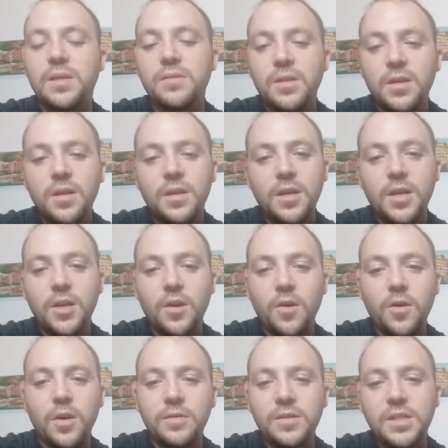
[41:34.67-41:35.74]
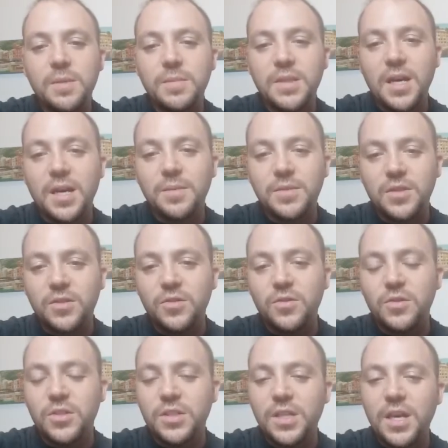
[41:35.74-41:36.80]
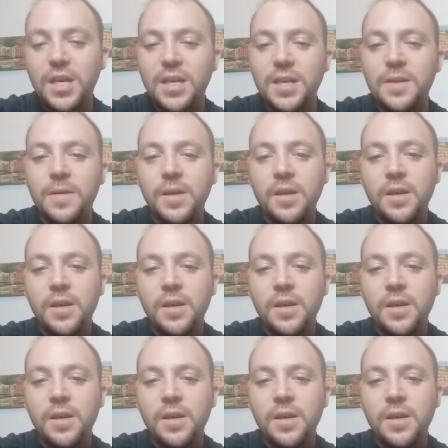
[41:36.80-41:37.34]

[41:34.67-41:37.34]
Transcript: And and sometimes, as you were saying,